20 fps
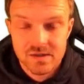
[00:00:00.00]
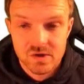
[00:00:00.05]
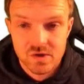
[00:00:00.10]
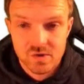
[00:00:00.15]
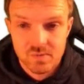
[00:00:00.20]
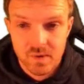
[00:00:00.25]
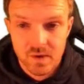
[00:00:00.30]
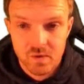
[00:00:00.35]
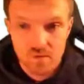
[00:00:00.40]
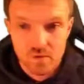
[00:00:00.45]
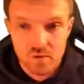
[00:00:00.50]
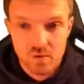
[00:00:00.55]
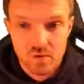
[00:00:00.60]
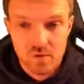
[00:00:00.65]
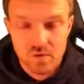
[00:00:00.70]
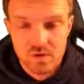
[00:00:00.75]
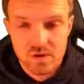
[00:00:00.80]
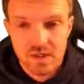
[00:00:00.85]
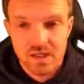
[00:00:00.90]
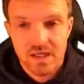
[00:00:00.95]
spinal
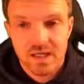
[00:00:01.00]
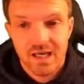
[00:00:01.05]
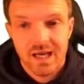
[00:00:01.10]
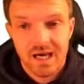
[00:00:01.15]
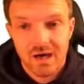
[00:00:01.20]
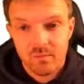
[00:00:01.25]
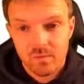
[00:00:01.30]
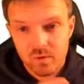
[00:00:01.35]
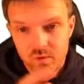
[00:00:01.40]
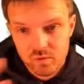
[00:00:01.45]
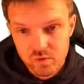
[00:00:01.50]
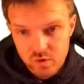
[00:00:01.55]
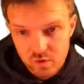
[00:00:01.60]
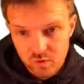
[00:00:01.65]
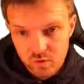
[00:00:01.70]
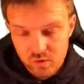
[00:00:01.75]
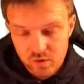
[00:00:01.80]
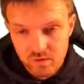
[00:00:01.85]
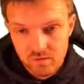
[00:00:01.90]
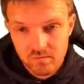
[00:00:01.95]
cord, and we'll
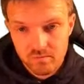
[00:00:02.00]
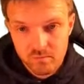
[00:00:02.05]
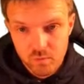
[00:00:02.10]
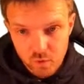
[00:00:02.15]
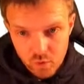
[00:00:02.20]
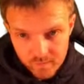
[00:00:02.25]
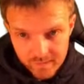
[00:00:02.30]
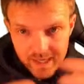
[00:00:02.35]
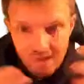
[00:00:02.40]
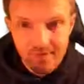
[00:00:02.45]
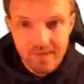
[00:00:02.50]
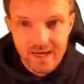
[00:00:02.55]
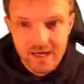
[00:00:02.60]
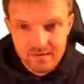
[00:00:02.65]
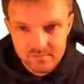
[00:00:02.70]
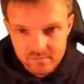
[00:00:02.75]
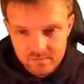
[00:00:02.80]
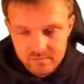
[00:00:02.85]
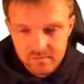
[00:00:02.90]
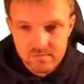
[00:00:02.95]
talk more about that
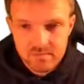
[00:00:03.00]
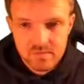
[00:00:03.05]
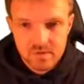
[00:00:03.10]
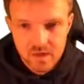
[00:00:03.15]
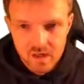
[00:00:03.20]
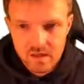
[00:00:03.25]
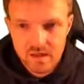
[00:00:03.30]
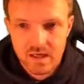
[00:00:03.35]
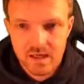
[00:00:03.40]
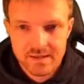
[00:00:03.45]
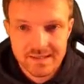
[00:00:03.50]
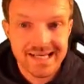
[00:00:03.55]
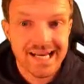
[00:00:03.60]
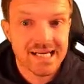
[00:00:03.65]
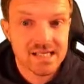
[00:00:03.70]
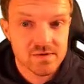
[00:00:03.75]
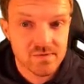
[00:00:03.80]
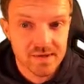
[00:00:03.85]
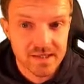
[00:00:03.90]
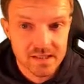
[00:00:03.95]

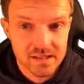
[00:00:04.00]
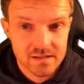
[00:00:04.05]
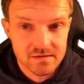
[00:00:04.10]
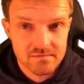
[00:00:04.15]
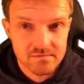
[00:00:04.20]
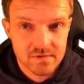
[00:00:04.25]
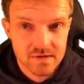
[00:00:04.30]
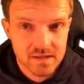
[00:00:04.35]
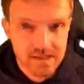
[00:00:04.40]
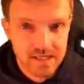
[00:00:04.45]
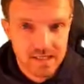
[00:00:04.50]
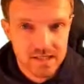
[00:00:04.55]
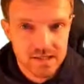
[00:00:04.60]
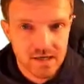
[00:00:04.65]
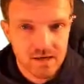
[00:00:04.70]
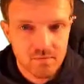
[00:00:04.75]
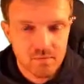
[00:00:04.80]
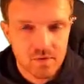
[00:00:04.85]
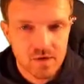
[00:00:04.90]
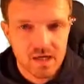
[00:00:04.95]
next week. Okay,
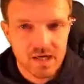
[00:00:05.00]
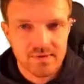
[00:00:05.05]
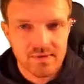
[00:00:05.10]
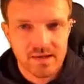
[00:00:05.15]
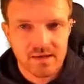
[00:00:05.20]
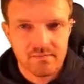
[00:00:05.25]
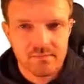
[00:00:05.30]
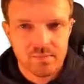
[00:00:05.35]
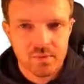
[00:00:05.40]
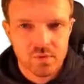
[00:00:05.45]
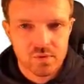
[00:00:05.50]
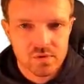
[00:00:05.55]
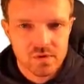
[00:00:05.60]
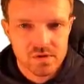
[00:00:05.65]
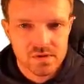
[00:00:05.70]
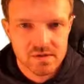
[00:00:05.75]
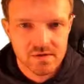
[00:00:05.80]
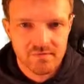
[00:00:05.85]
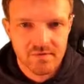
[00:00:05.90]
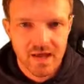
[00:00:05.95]
and the
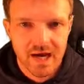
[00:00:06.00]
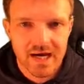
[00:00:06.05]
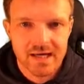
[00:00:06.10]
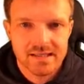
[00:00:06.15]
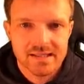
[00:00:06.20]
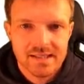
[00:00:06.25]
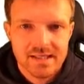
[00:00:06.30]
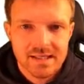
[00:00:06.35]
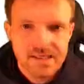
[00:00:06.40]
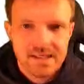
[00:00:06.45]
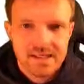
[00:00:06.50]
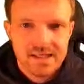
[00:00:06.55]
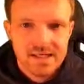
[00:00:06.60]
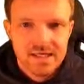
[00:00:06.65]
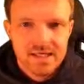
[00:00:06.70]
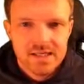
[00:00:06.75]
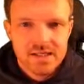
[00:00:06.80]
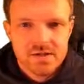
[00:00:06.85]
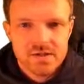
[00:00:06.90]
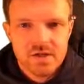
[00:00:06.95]
importance of that.
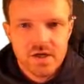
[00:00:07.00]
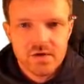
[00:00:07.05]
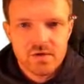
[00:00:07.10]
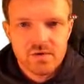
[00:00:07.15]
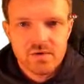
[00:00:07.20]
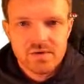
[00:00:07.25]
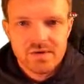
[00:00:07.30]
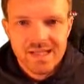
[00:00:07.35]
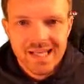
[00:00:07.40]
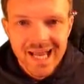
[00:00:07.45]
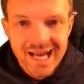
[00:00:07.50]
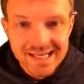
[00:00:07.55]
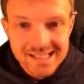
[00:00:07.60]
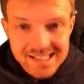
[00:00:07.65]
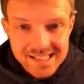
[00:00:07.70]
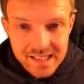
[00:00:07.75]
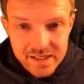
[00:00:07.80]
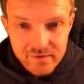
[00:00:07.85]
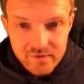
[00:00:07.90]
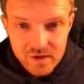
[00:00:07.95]
So the
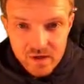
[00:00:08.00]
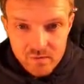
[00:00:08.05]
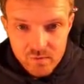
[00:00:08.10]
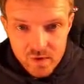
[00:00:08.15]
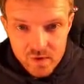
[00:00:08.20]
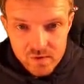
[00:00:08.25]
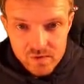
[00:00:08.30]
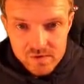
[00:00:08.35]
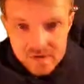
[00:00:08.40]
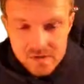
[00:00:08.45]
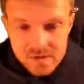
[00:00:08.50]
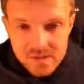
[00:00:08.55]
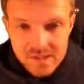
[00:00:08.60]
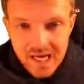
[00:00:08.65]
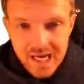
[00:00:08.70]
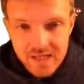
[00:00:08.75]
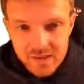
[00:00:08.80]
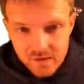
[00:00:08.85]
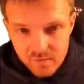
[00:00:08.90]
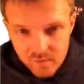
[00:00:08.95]
anterior roots
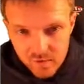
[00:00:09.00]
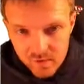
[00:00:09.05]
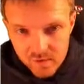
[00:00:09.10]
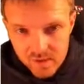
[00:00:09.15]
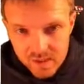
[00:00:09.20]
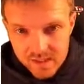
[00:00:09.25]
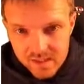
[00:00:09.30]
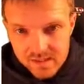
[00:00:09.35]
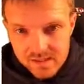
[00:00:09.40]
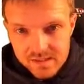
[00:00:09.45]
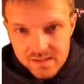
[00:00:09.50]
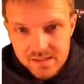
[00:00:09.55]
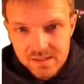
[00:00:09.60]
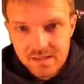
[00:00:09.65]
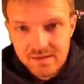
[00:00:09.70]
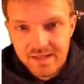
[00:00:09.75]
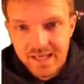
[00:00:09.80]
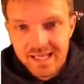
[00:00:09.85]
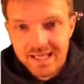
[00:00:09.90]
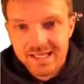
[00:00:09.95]
and the rootlets,
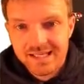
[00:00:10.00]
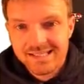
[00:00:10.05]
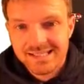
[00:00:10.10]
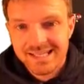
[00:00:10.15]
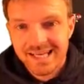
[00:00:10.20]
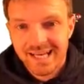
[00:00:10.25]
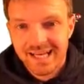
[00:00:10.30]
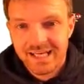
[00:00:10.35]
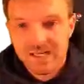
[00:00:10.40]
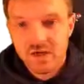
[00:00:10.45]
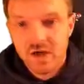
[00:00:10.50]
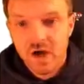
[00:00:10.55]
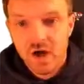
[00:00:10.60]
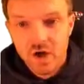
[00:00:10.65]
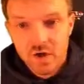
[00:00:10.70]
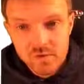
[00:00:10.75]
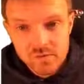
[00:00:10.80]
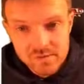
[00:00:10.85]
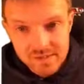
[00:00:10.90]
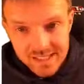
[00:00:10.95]
they contain
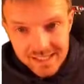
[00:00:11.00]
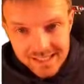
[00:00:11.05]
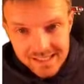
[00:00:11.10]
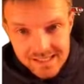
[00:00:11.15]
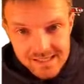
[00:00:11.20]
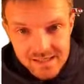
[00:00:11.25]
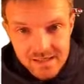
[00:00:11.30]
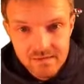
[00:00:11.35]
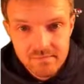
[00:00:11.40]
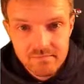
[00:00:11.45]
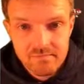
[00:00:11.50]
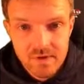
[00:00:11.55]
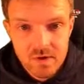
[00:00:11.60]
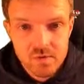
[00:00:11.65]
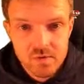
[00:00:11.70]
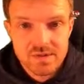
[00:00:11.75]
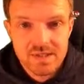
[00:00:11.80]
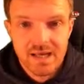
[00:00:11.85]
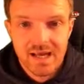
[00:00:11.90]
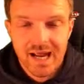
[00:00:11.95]
only
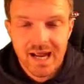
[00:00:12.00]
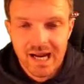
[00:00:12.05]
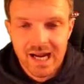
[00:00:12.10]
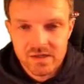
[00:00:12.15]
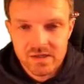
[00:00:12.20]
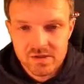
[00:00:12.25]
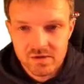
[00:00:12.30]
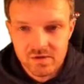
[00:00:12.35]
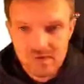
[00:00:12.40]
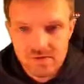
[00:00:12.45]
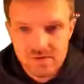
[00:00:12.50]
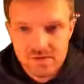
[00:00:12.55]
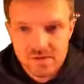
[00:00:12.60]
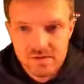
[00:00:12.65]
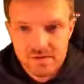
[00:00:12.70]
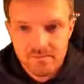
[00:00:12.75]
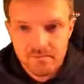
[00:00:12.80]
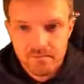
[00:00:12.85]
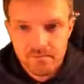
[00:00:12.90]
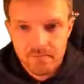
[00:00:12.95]
motor axons.
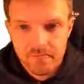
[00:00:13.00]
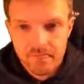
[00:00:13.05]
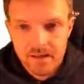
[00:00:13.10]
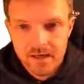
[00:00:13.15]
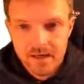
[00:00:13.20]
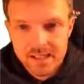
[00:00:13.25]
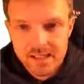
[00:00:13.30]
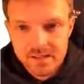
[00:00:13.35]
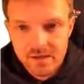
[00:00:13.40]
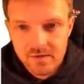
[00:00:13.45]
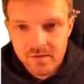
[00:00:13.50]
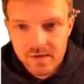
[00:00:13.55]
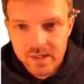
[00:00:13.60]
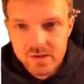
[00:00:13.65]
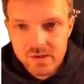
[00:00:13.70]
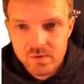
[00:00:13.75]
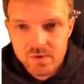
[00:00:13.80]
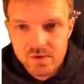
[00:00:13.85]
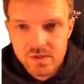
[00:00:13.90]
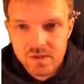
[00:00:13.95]
Okay, so
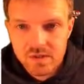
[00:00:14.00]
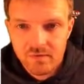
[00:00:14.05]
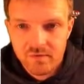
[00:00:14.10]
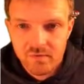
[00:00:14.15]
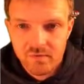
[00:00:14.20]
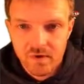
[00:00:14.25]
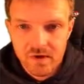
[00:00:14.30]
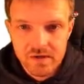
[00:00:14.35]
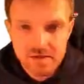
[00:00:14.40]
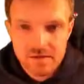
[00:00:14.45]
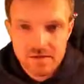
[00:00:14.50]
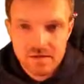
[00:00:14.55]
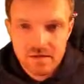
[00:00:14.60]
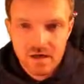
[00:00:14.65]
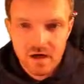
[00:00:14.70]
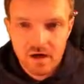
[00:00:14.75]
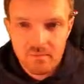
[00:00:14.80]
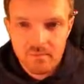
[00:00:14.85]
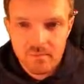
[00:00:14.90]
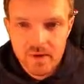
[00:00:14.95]
these ones at the front
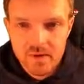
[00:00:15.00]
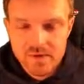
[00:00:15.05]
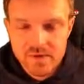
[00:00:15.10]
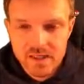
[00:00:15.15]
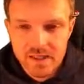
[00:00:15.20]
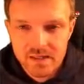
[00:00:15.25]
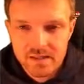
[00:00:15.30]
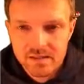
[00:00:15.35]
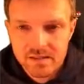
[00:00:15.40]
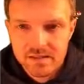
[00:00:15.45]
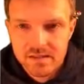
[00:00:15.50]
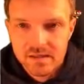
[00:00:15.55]
are motor,